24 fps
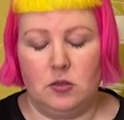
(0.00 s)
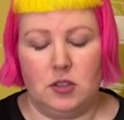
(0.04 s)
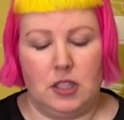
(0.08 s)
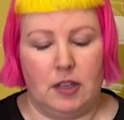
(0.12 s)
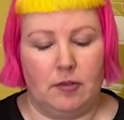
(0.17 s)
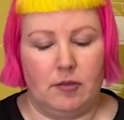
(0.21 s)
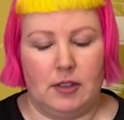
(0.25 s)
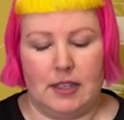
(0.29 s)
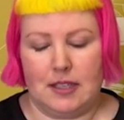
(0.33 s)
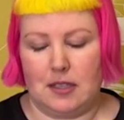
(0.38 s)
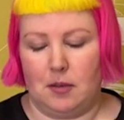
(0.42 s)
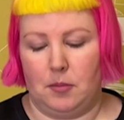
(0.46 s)

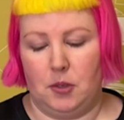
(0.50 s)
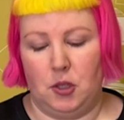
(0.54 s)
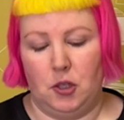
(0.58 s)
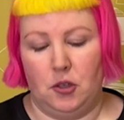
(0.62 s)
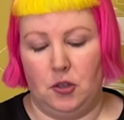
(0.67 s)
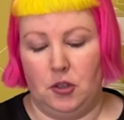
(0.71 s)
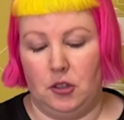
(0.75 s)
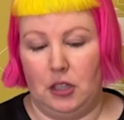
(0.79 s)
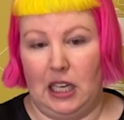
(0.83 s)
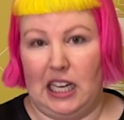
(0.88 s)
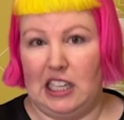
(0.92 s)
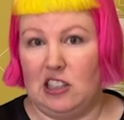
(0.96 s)
Definitely something you
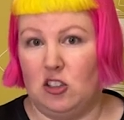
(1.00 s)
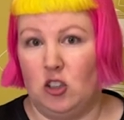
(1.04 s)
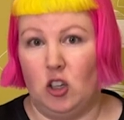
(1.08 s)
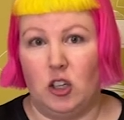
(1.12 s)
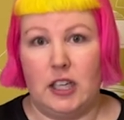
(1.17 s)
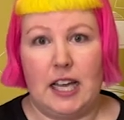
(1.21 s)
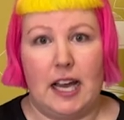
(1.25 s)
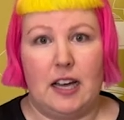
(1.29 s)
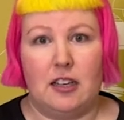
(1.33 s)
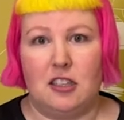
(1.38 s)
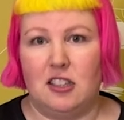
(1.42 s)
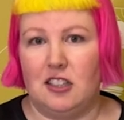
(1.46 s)
could like
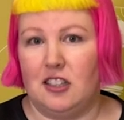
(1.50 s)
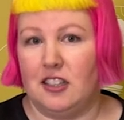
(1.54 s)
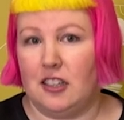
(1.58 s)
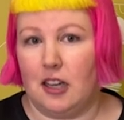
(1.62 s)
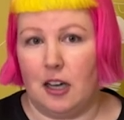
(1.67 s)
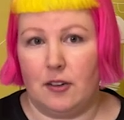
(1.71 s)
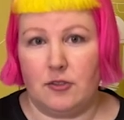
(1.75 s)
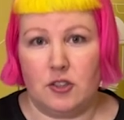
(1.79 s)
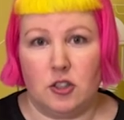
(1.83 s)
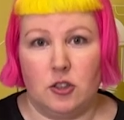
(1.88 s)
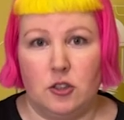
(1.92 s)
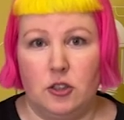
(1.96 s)
knock out in an
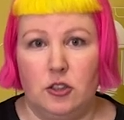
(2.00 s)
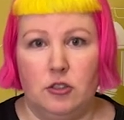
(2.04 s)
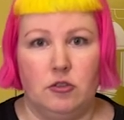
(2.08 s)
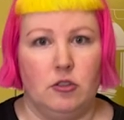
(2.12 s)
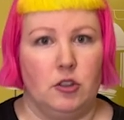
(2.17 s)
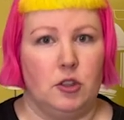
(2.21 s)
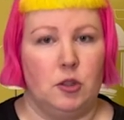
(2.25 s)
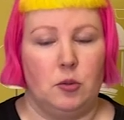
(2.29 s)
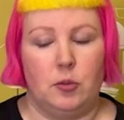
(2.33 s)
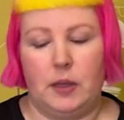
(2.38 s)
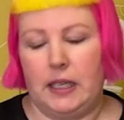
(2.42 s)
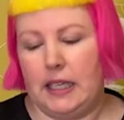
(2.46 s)
afternoon or
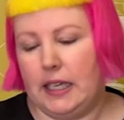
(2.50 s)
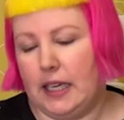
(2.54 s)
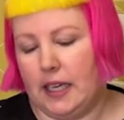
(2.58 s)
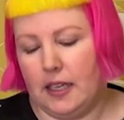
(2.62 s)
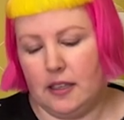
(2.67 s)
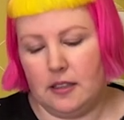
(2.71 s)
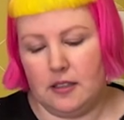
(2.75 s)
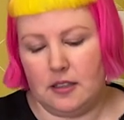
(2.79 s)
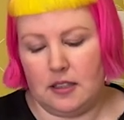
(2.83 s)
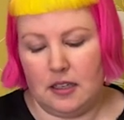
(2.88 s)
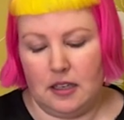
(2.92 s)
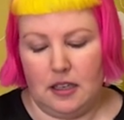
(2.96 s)
on the
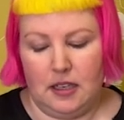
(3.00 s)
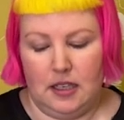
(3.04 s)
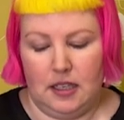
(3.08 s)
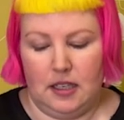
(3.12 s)
weekend.